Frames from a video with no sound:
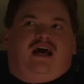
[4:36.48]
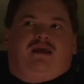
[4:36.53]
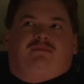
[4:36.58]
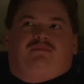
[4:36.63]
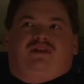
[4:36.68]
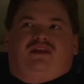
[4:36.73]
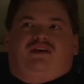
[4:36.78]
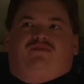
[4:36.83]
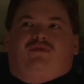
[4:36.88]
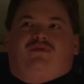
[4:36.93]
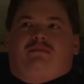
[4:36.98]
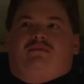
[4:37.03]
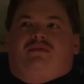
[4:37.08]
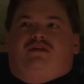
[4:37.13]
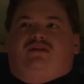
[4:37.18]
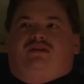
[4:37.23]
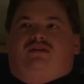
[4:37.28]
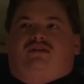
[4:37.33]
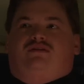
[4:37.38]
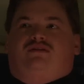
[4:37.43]
I believe
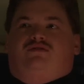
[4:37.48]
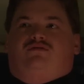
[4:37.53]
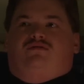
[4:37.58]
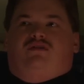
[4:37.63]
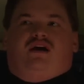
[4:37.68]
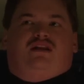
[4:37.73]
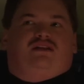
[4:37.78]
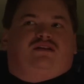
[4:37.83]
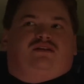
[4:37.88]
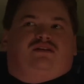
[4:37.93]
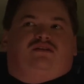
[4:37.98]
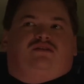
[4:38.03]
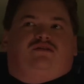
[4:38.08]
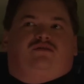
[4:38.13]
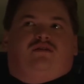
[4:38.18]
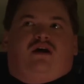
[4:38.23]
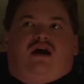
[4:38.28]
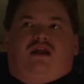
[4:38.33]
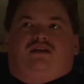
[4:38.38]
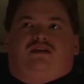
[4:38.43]
women do not, do
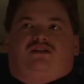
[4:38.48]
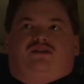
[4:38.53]
not